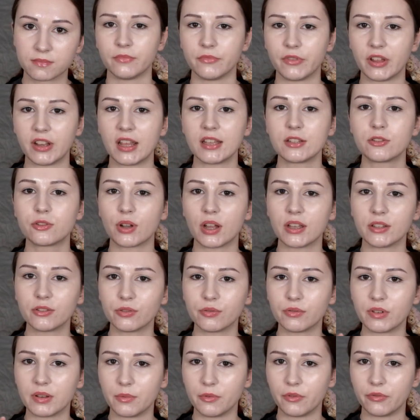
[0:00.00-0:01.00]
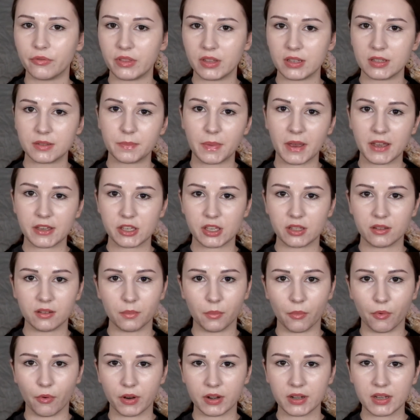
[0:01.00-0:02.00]
When I tried to remove this patch in the
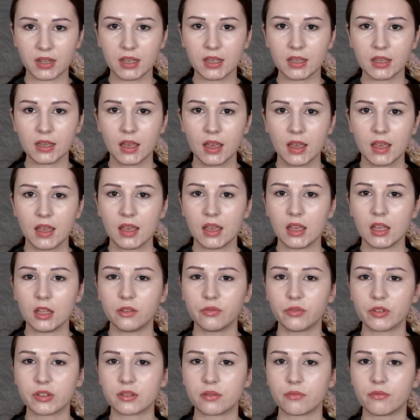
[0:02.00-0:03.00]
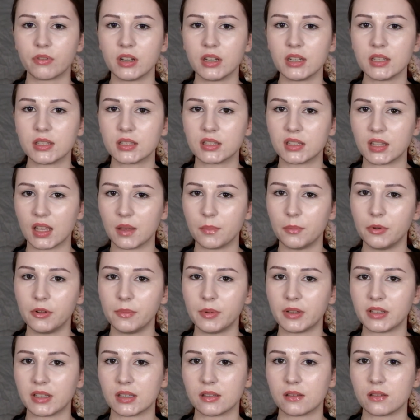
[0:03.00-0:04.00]
morning, it was really stable,
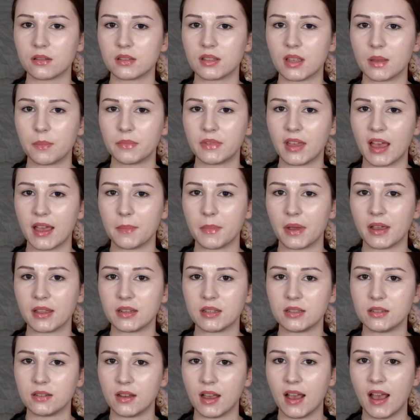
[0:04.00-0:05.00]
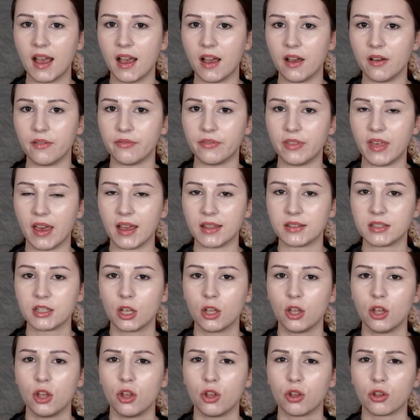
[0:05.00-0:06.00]
but at the same time I didn't have that
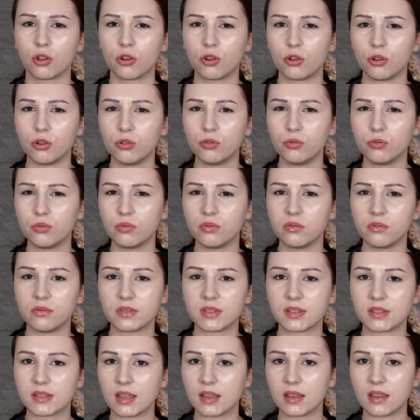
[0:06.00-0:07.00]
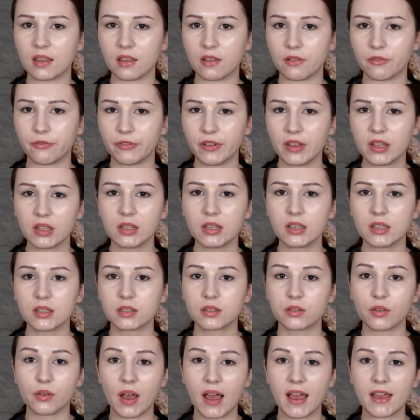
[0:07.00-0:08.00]
glue sticky feeling,
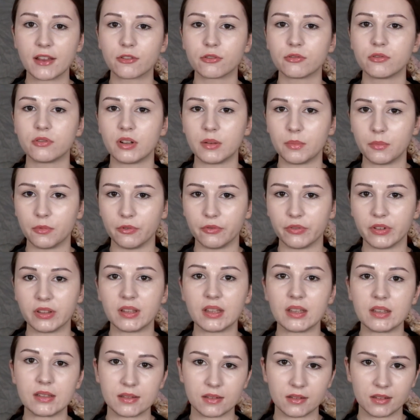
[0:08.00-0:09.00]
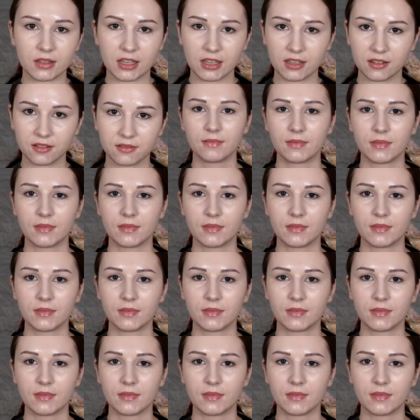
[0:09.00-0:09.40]
so I could remove it easily.